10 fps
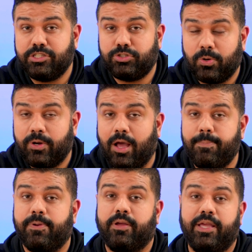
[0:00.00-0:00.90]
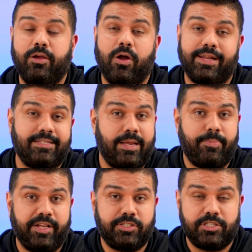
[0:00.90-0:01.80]
showed up, he got his
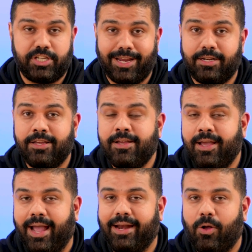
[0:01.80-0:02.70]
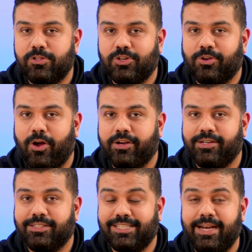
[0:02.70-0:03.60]
temperature checked and also got
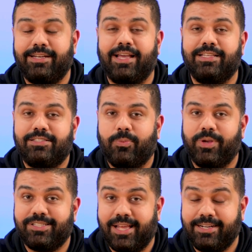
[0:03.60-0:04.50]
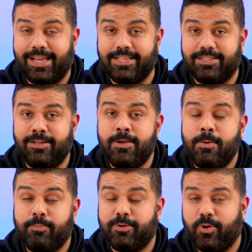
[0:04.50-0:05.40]
sanitized with sanitizer.
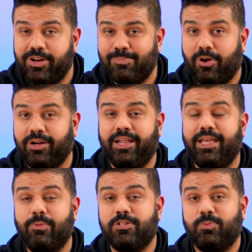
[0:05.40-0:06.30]
But more importantly, he was